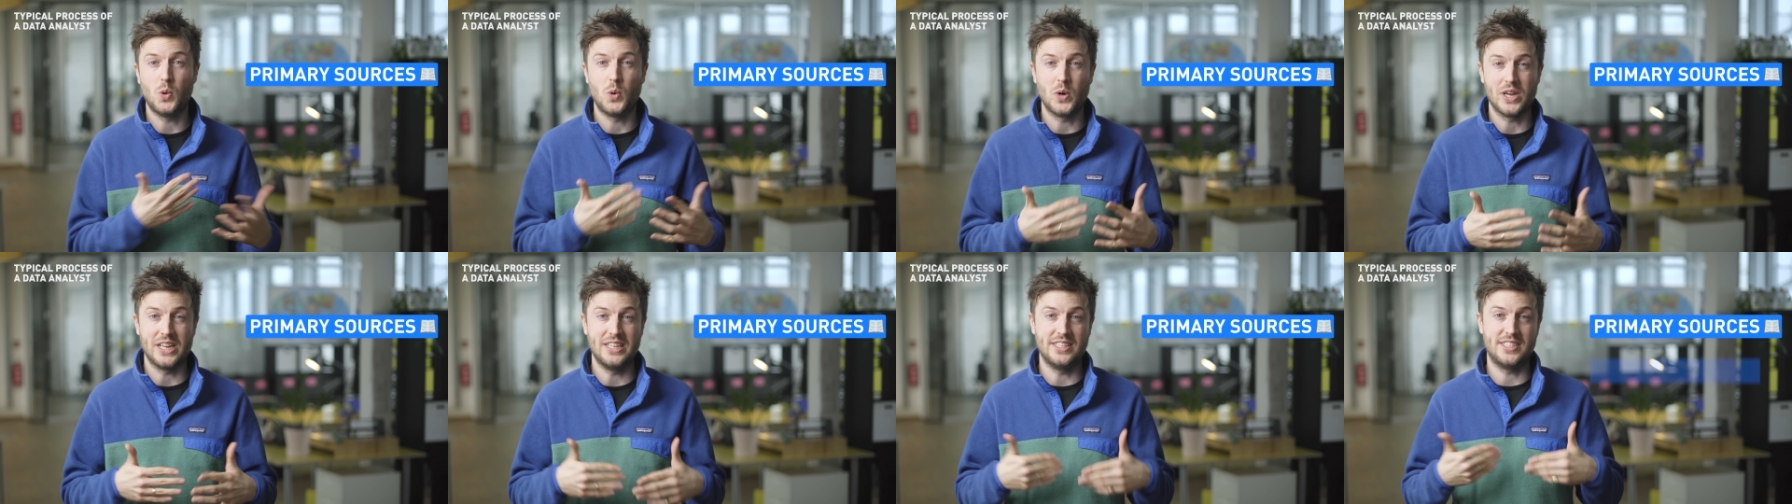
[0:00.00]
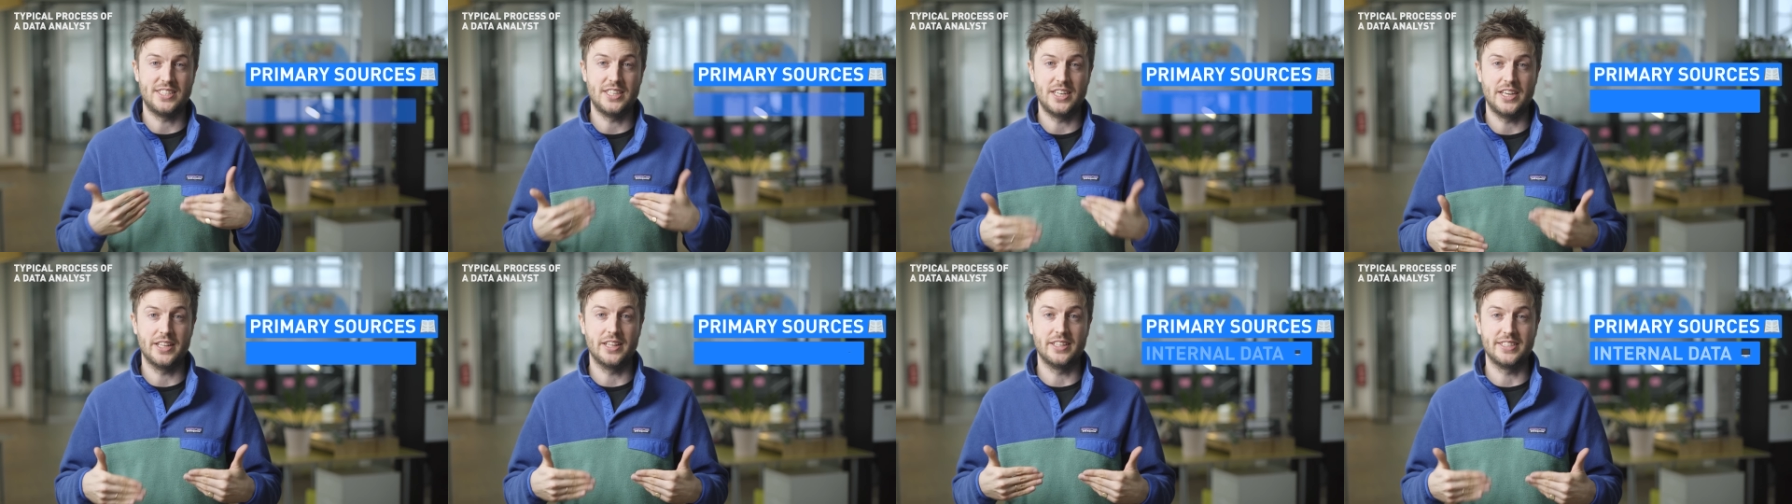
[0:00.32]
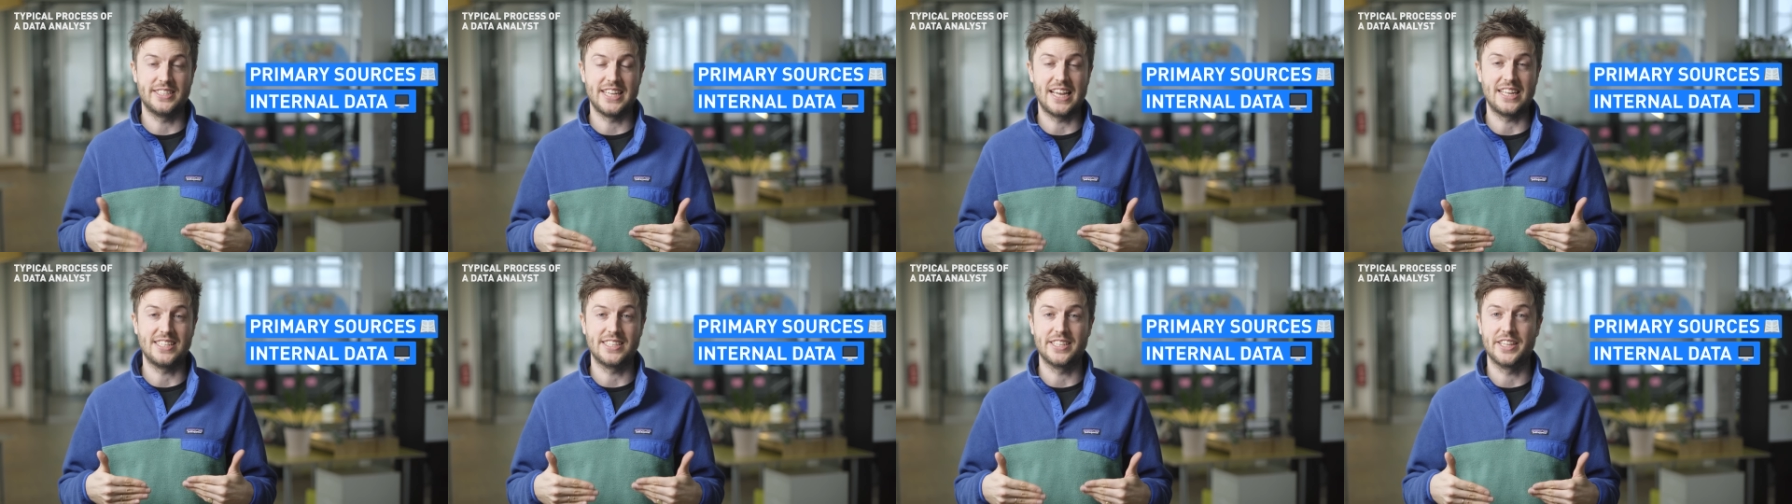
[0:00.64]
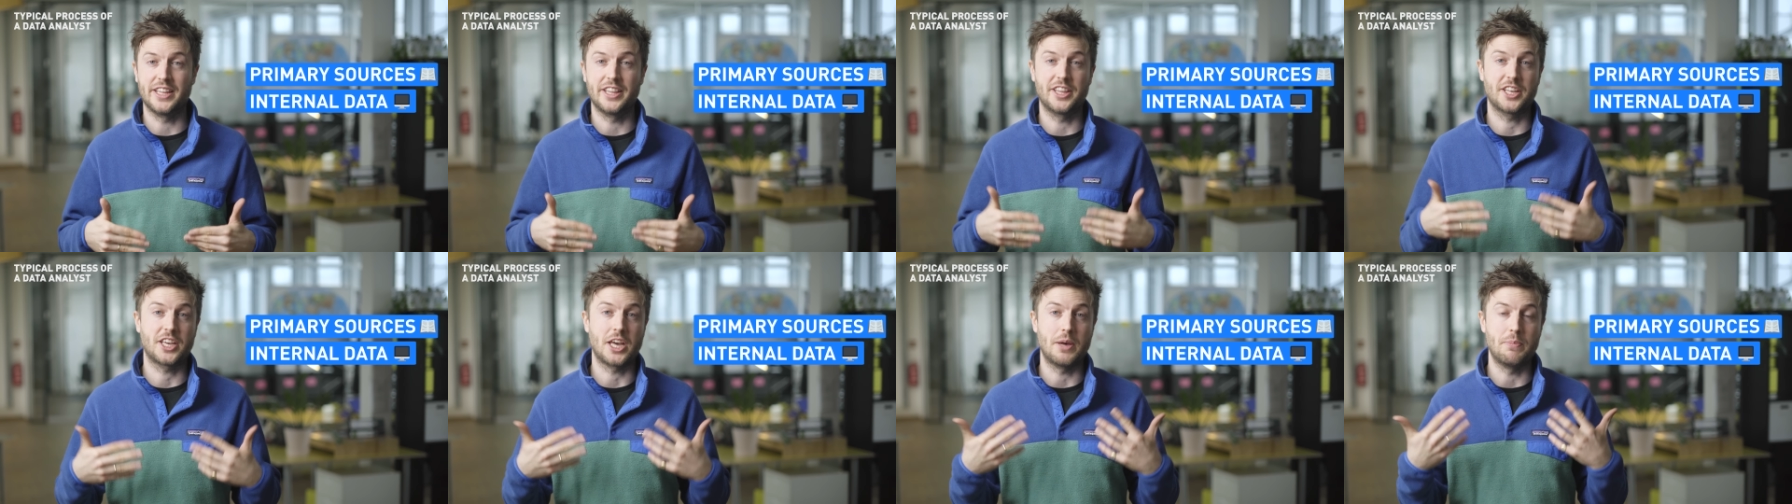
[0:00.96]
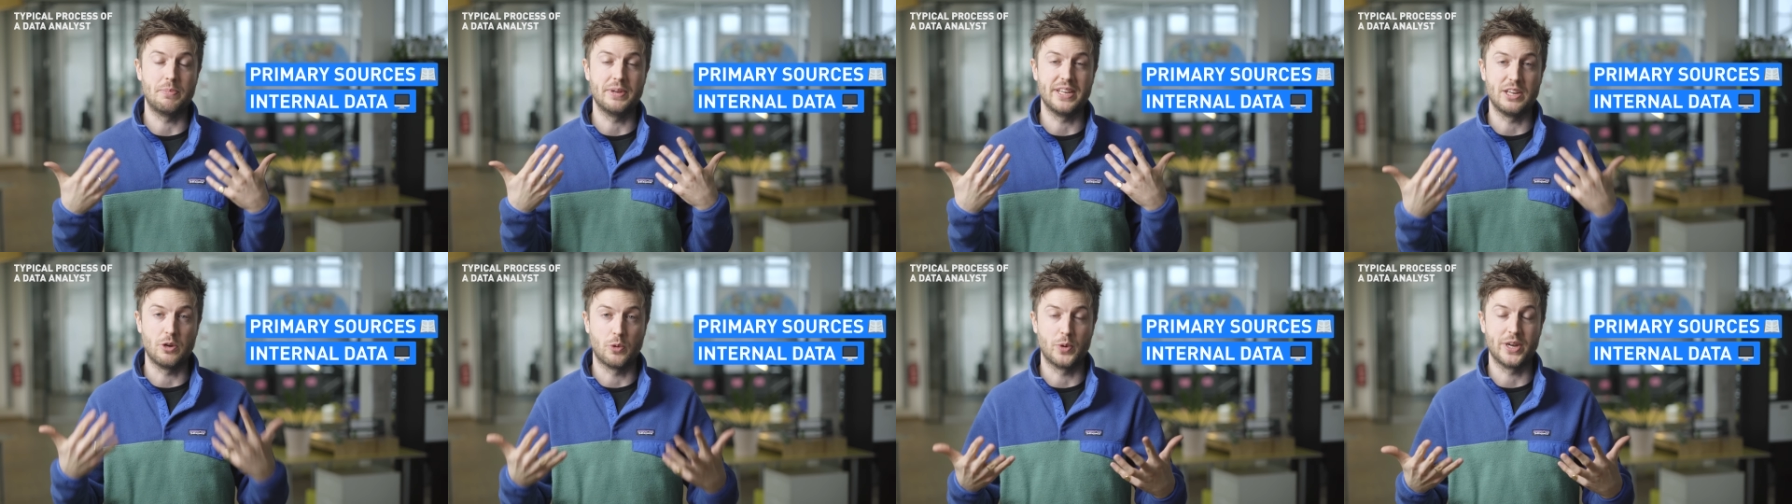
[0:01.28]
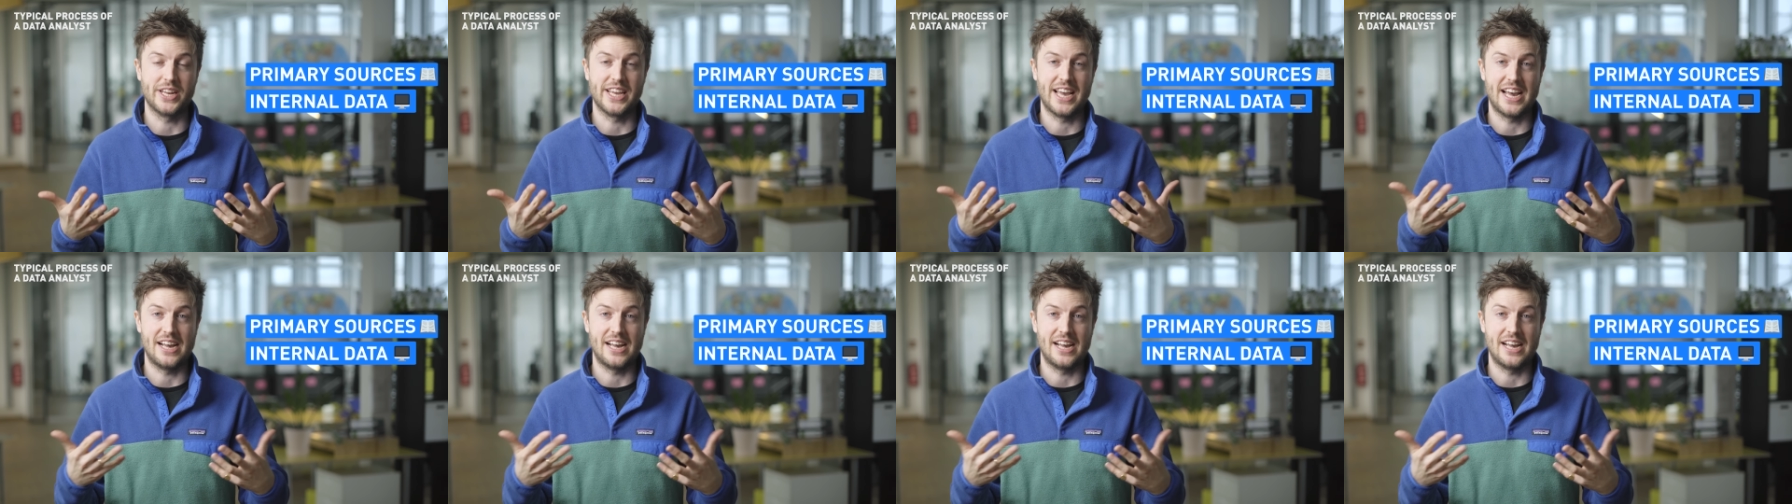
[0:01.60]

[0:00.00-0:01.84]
or internal data that the company already